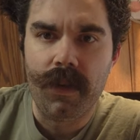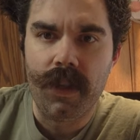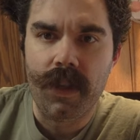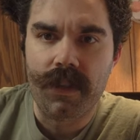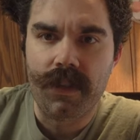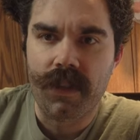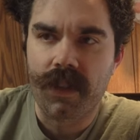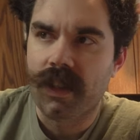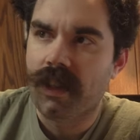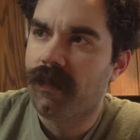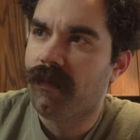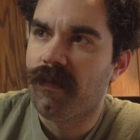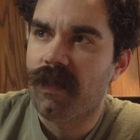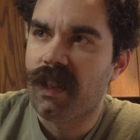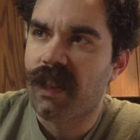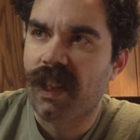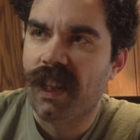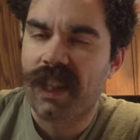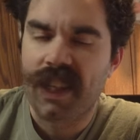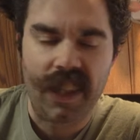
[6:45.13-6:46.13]
It doesn't
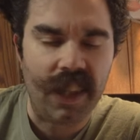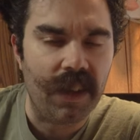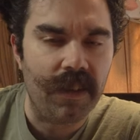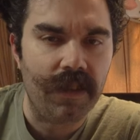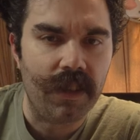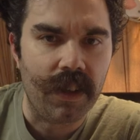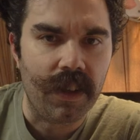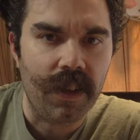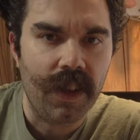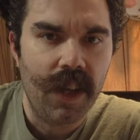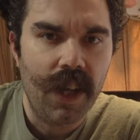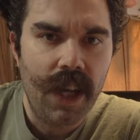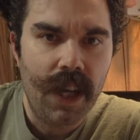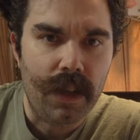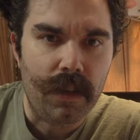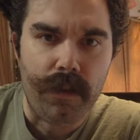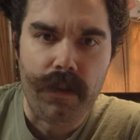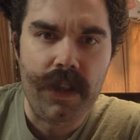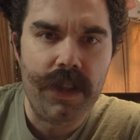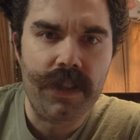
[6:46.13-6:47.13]
feel like it left a
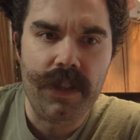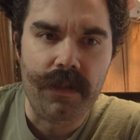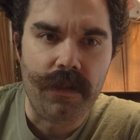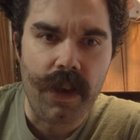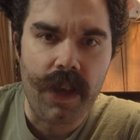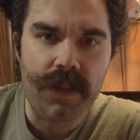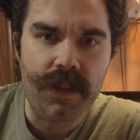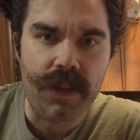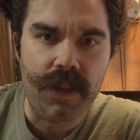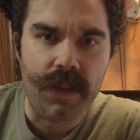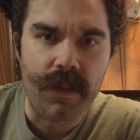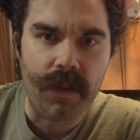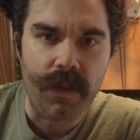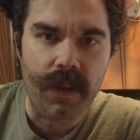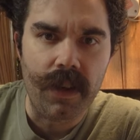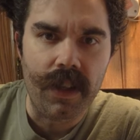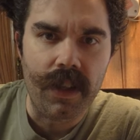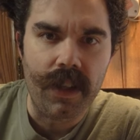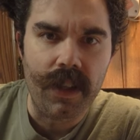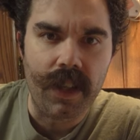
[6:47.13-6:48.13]
greasy residue or
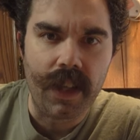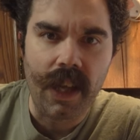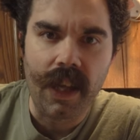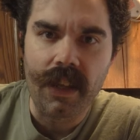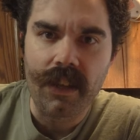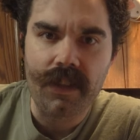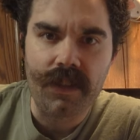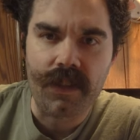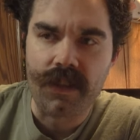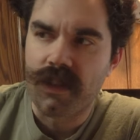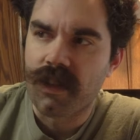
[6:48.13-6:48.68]
anything else.